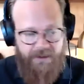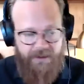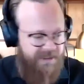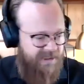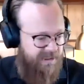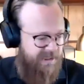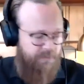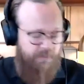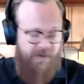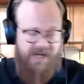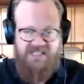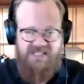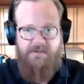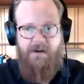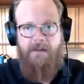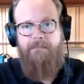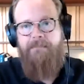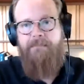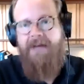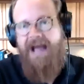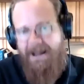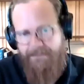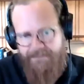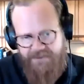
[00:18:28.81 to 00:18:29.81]
He writes about
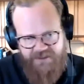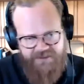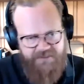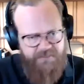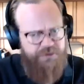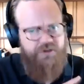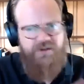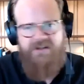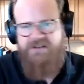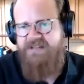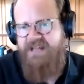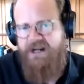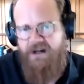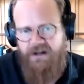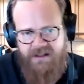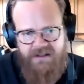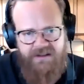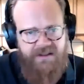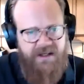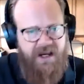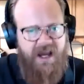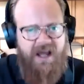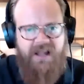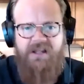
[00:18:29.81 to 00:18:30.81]
baptism, Trinitarian
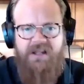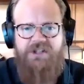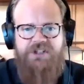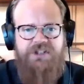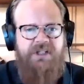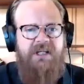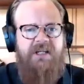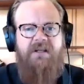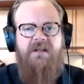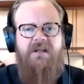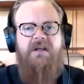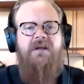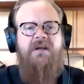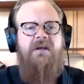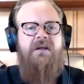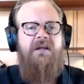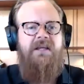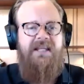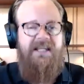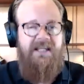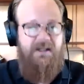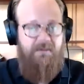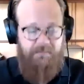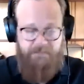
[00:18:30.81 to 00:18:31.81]
theology
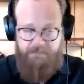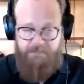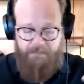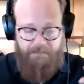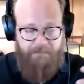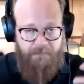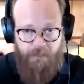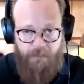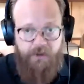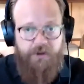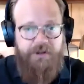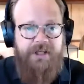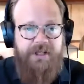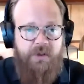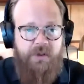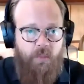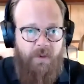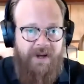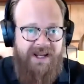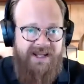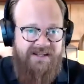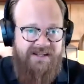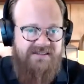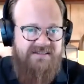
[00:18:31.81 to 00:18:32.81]
in brilliant
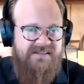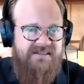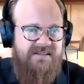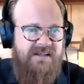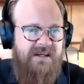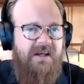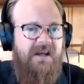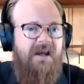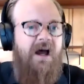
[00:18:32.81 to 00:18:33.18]
ways.